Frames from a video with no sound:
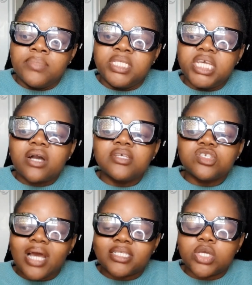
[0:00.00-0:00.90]

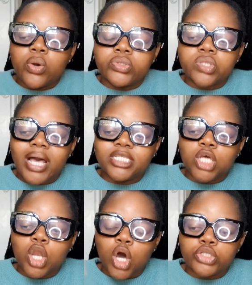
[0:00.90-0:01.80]
deconstructing also
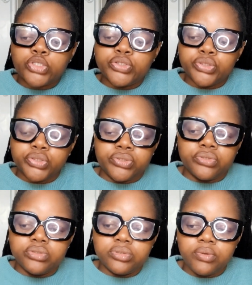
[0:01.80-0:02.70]
has a lot to
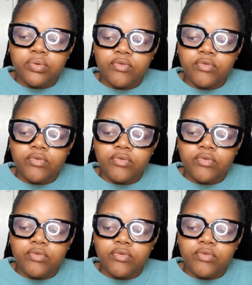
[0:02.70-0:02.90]
do,